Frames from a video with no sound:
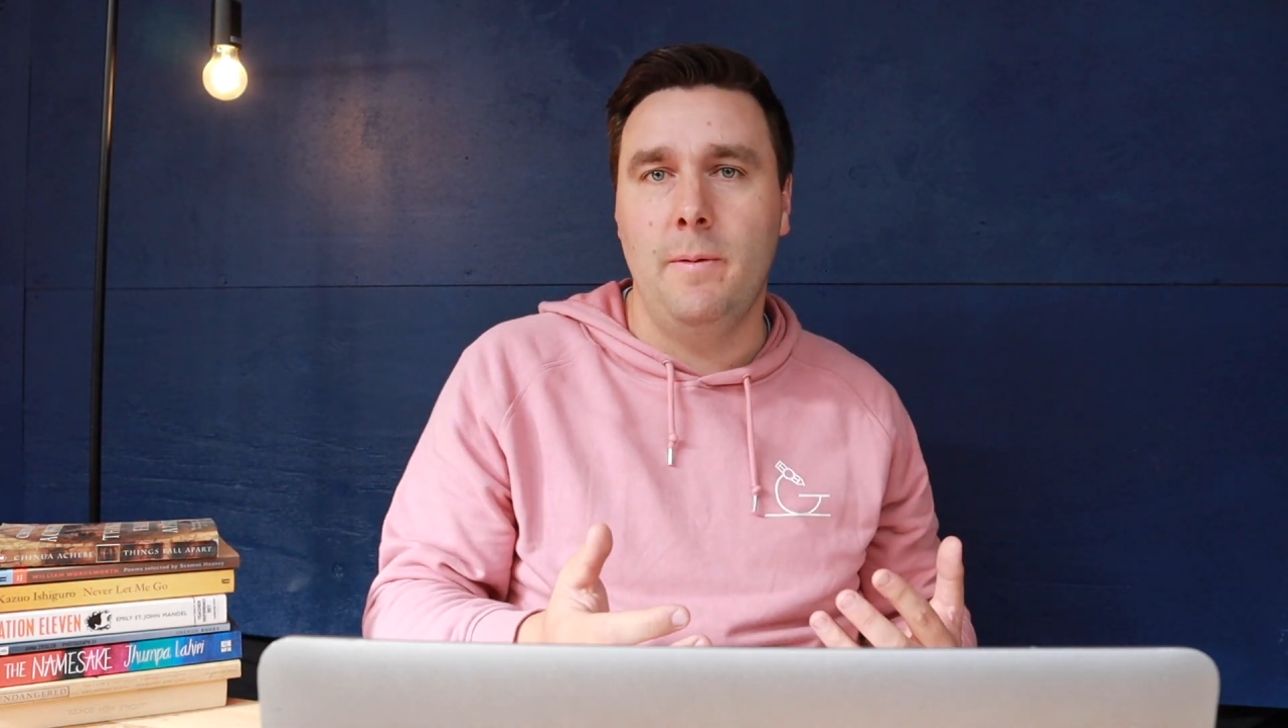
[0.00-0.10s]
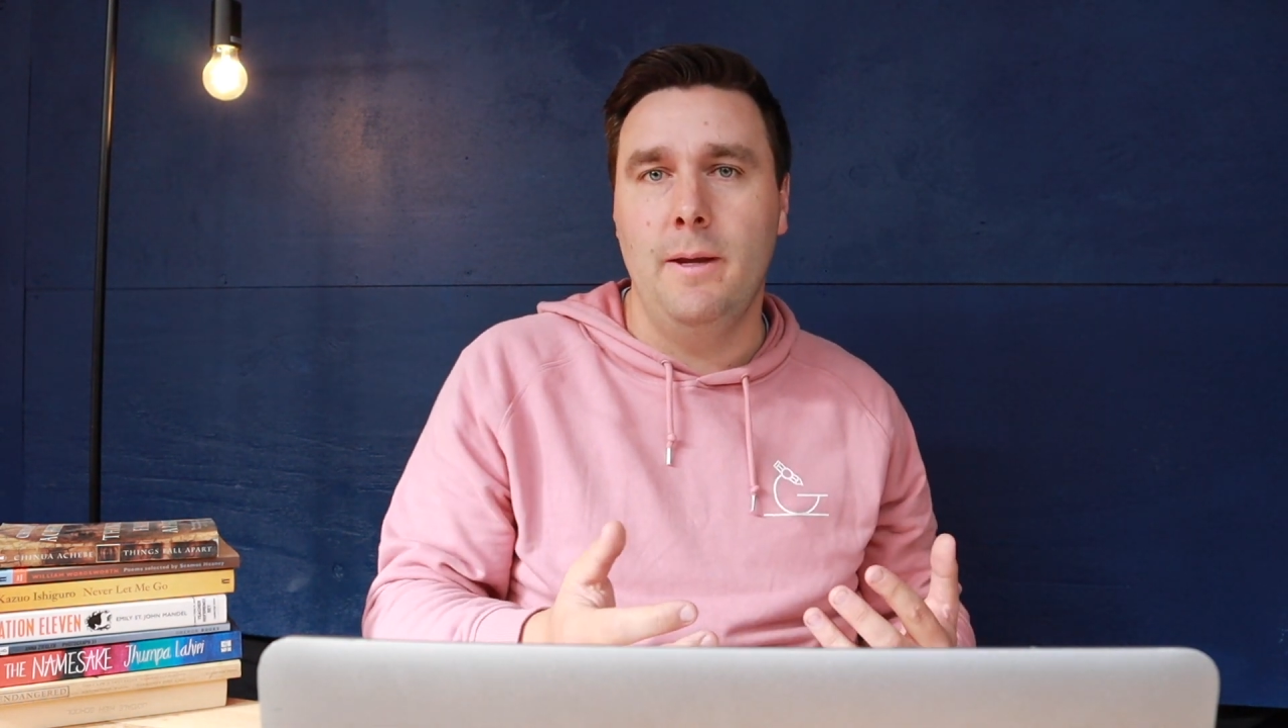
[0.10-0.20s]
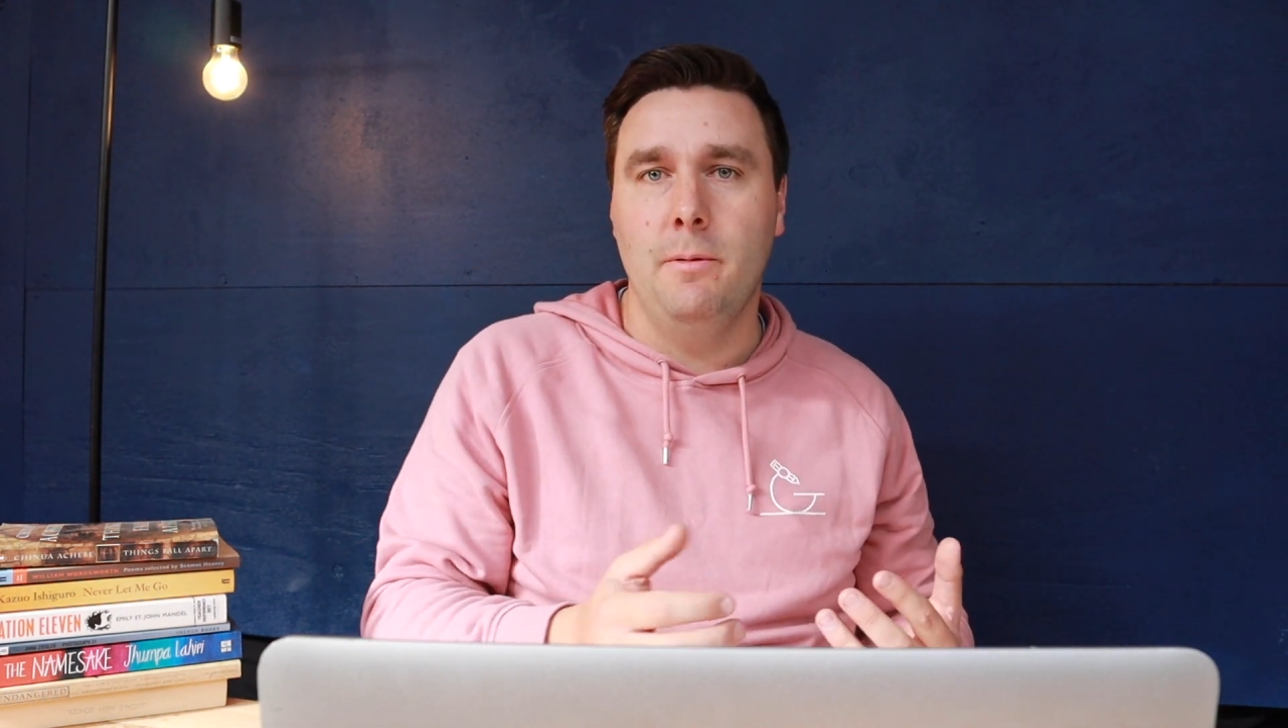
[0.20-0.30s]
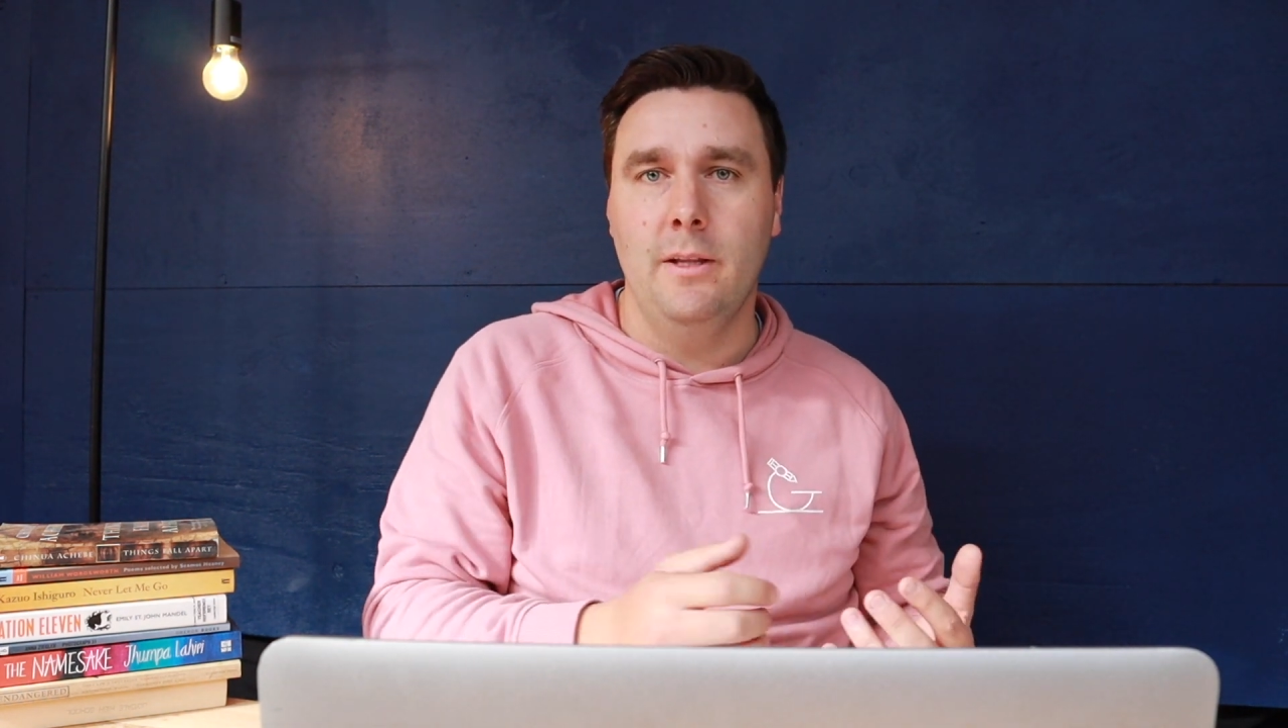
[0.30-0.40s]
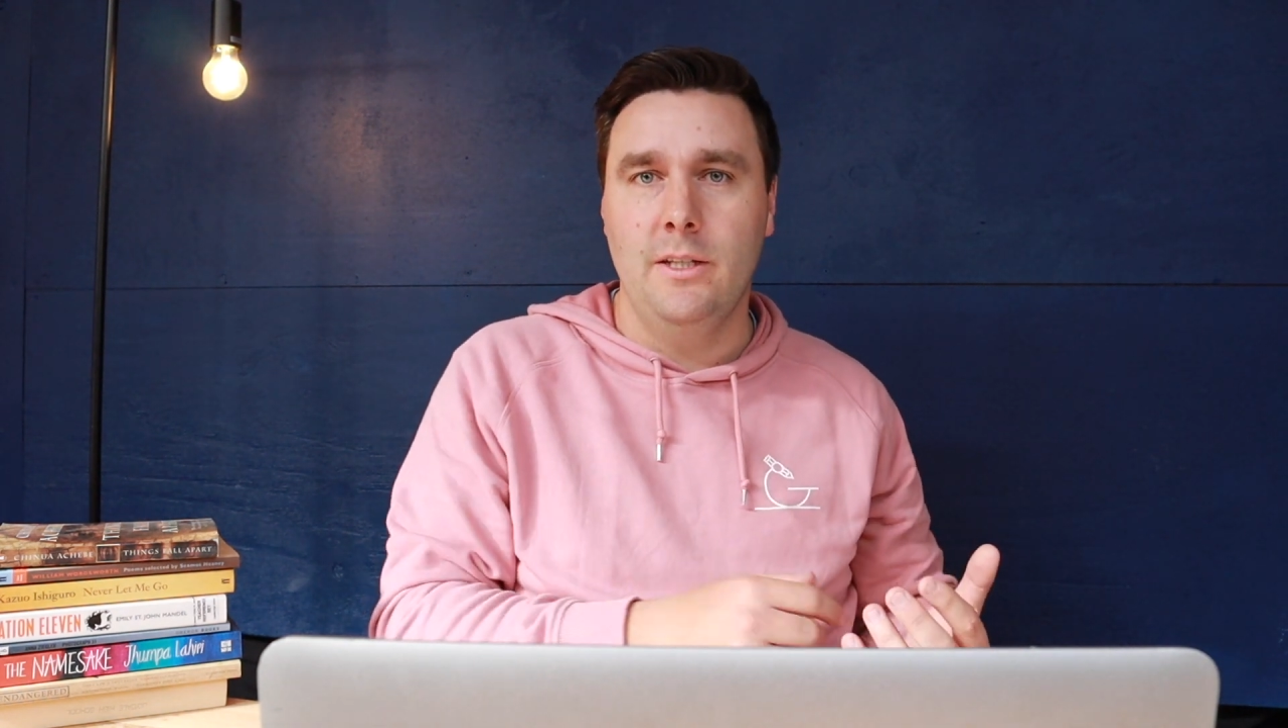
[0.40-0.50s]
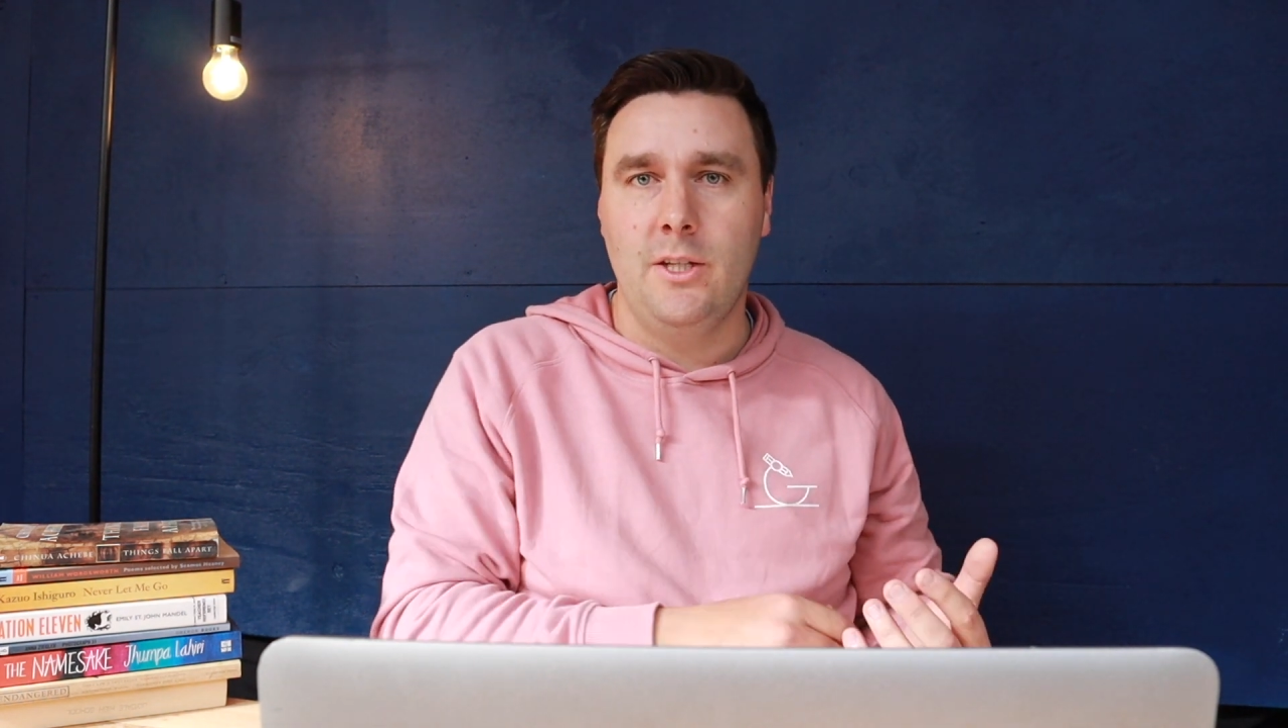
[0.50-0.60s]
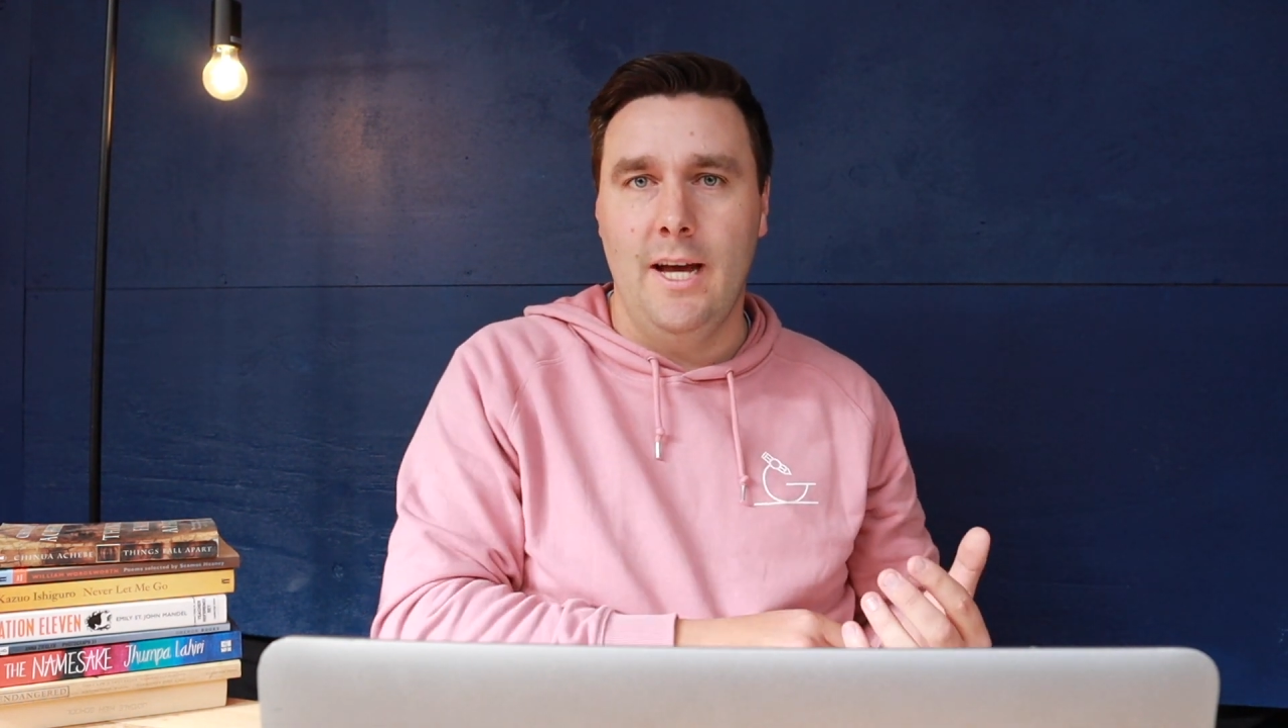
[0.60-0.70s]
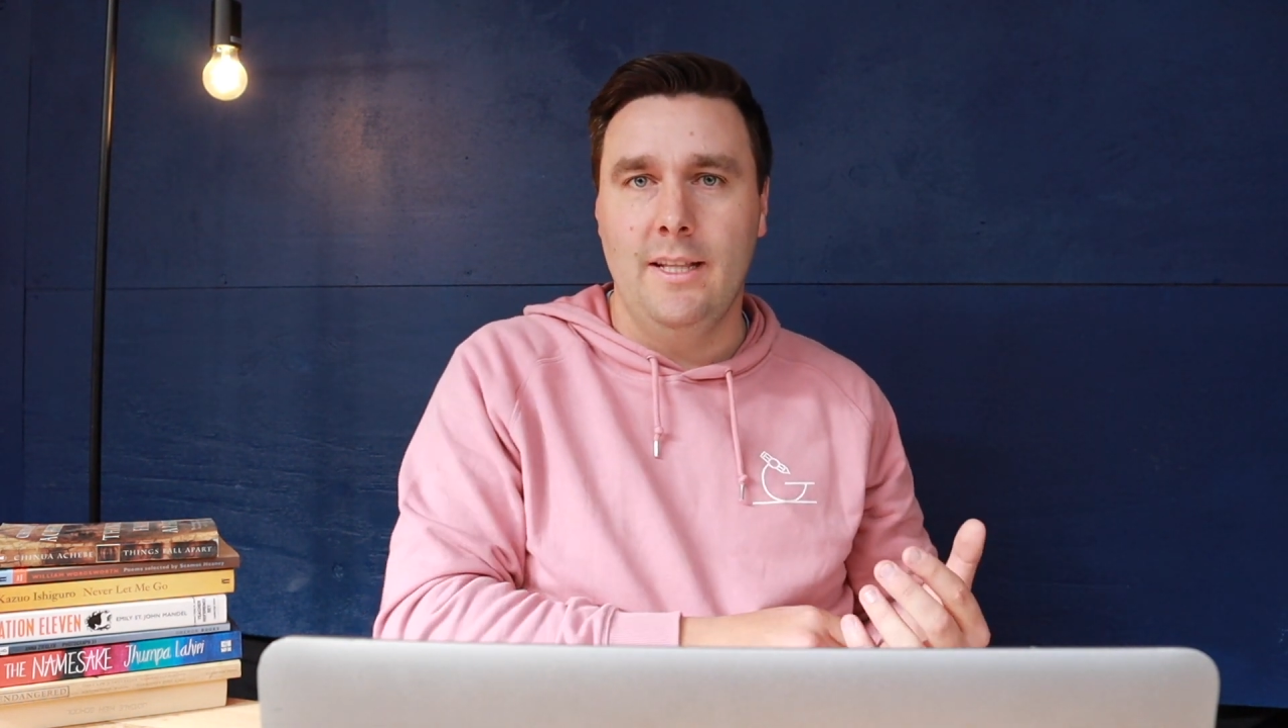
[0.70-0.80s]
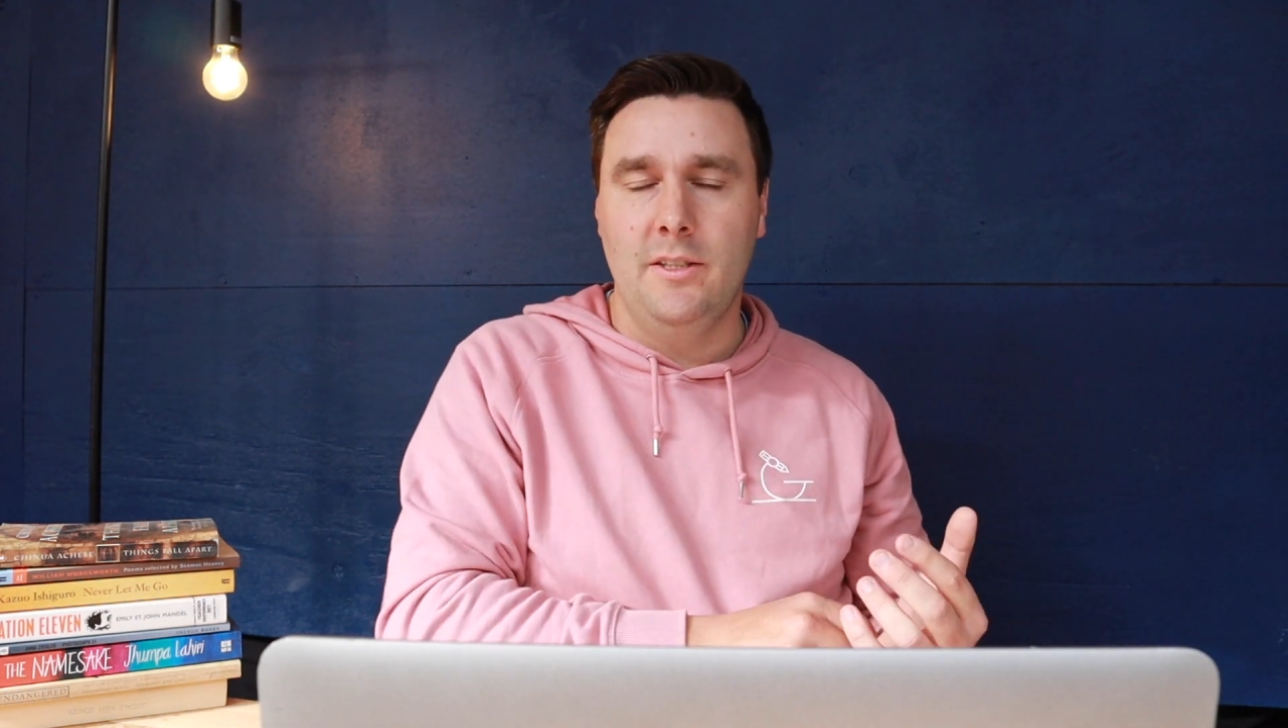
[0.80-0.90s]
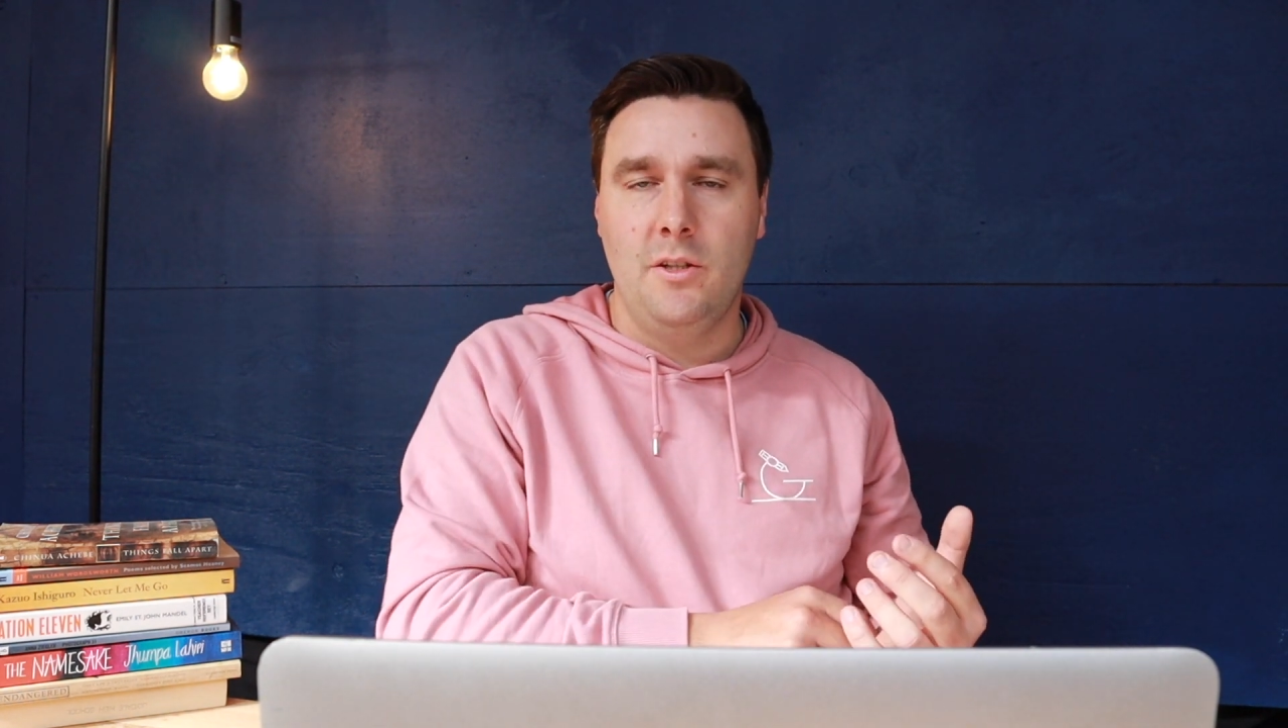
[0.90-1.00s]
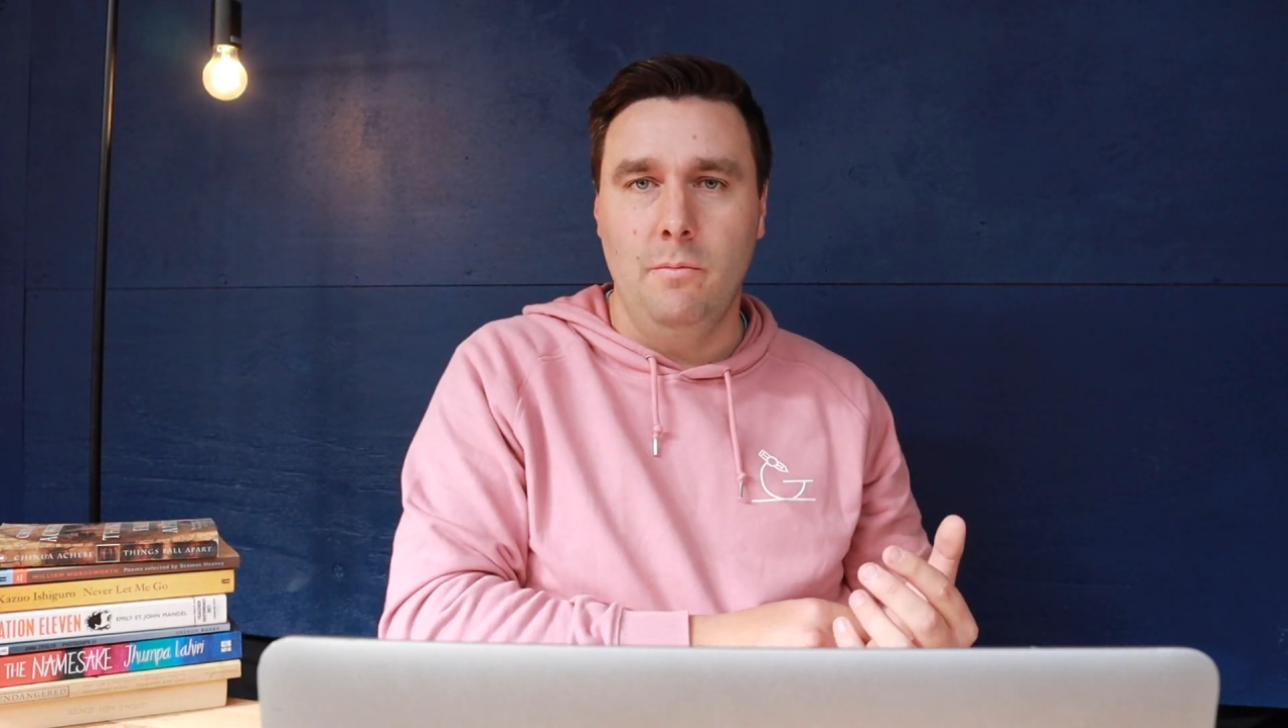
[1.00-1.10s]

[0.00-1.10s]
people in Charlie's